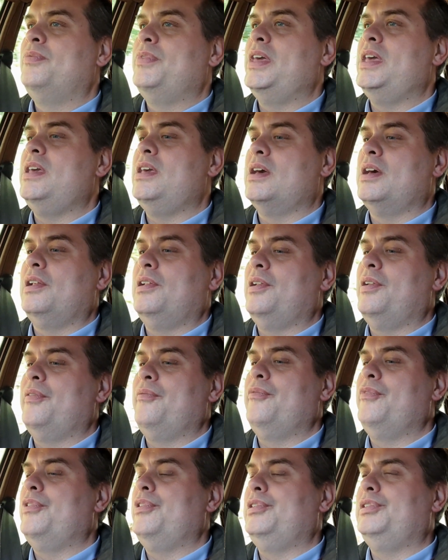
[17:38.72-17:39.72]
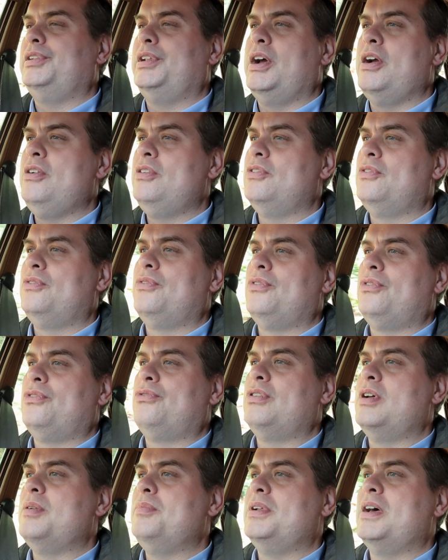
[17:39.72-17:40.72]
The uh, load
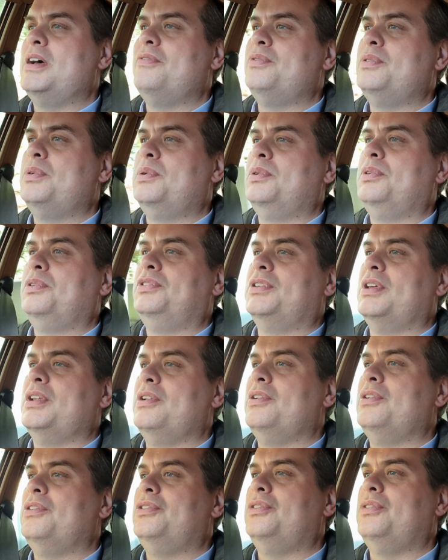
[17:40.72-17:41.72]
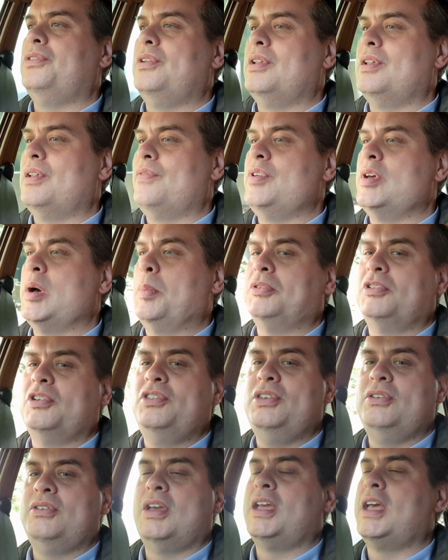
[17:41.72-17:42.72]
of trim levels and the
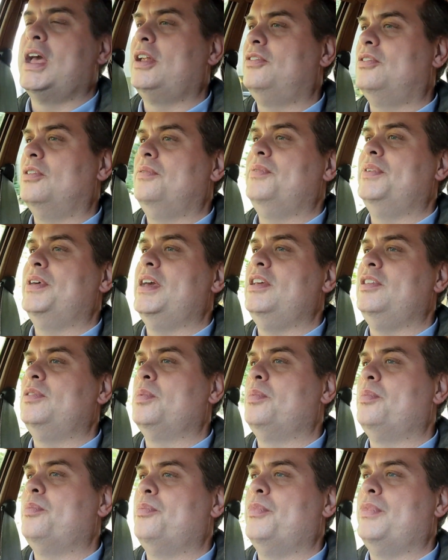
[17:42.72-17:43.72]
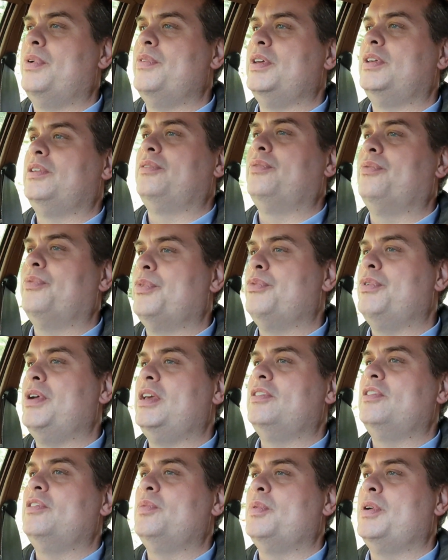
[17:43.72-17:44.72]
options you could get on these, one of the
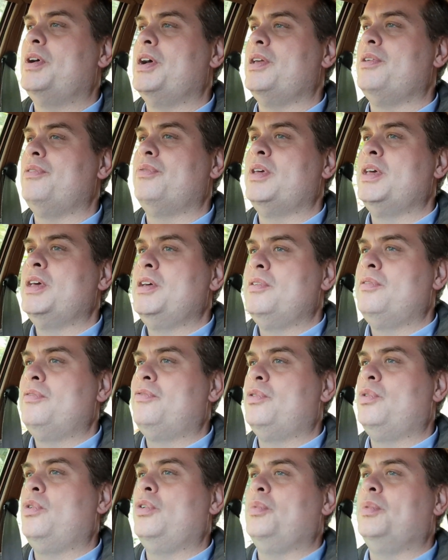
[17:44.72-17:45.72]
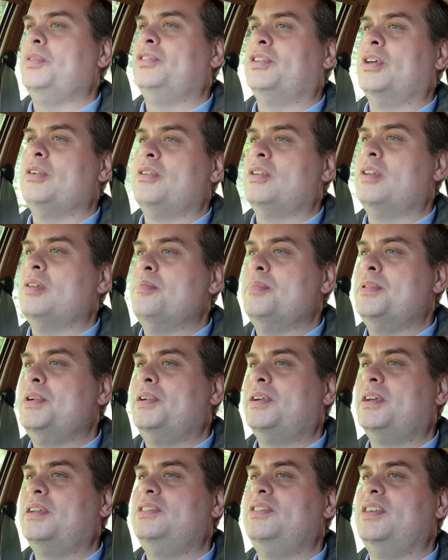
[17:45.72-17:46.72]
reasons why Ford was so good at
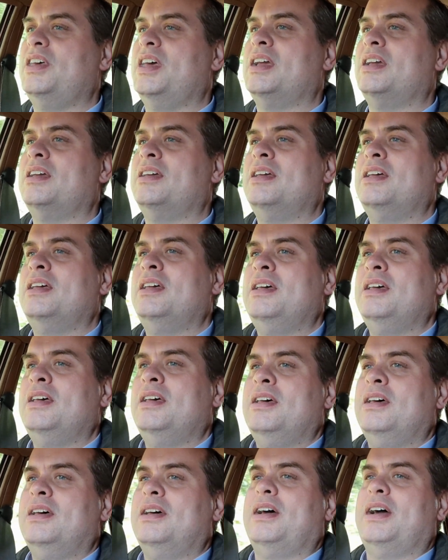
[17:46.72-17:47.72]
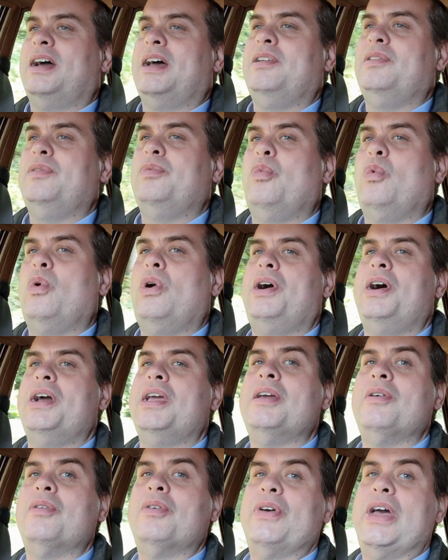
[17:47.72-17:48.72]
marketing, and why
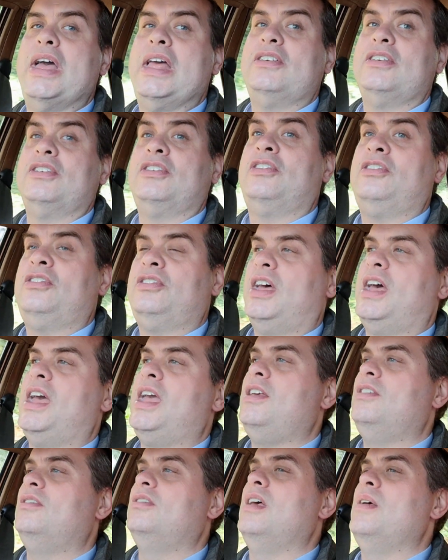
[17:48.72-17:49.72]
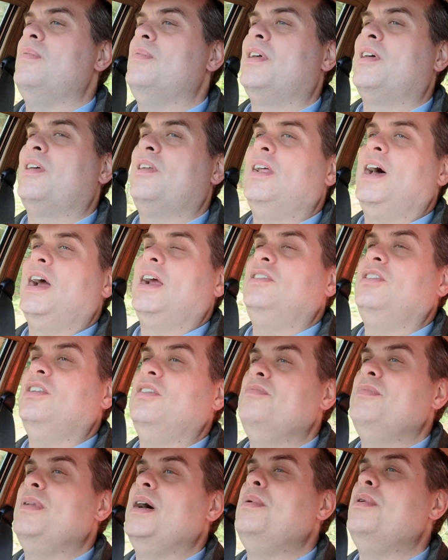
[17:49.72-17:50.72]
you, it just stays in the
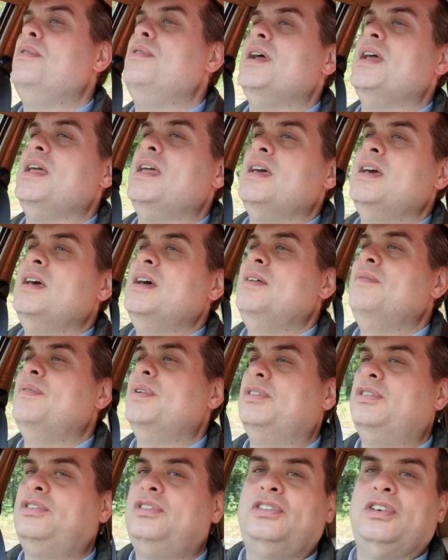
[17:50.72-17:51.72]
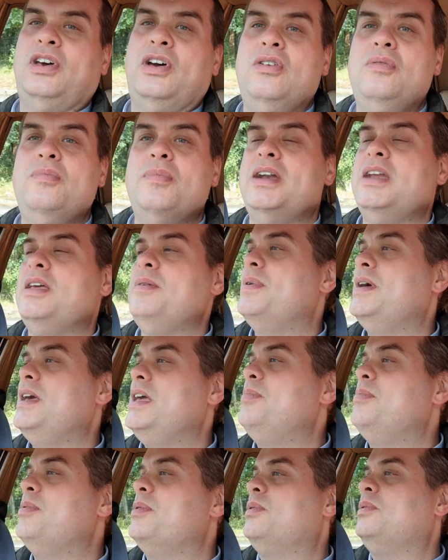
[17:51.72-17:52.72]
collective memory for so many
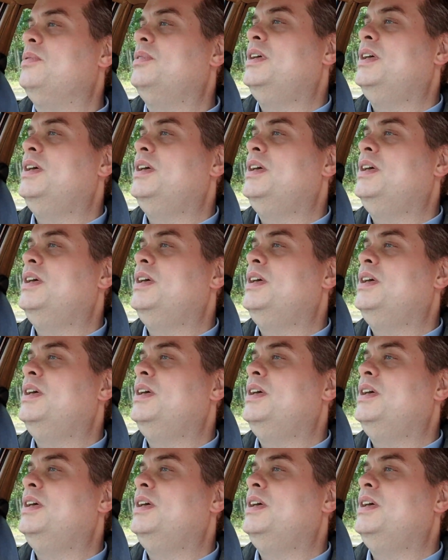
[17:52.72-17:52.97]
people.